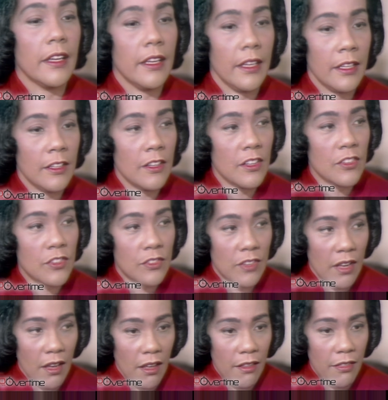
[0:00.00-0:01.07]
in his
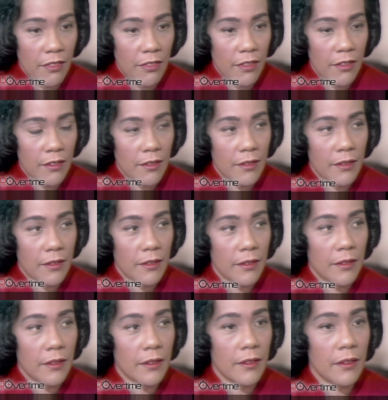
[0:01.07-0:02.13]
death,
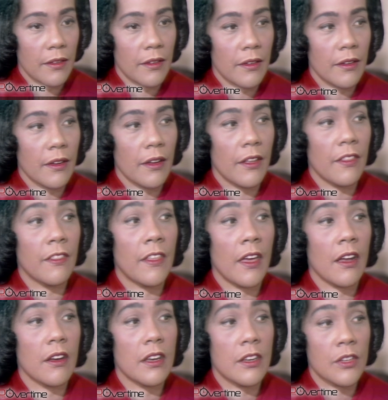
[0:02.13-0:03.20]

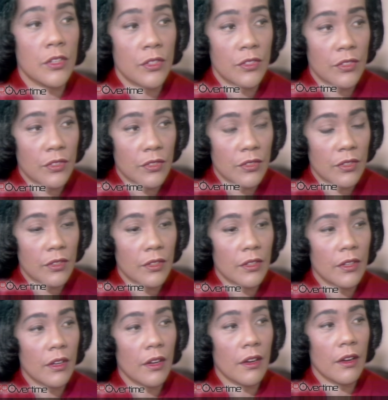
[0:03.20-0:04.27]
there is
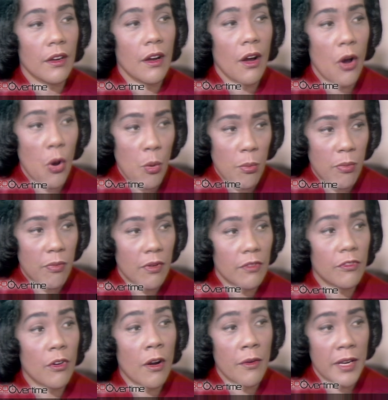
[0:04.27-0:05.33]
hope
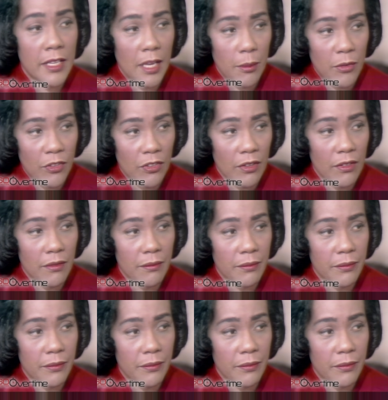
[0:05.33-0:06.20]
for redemption.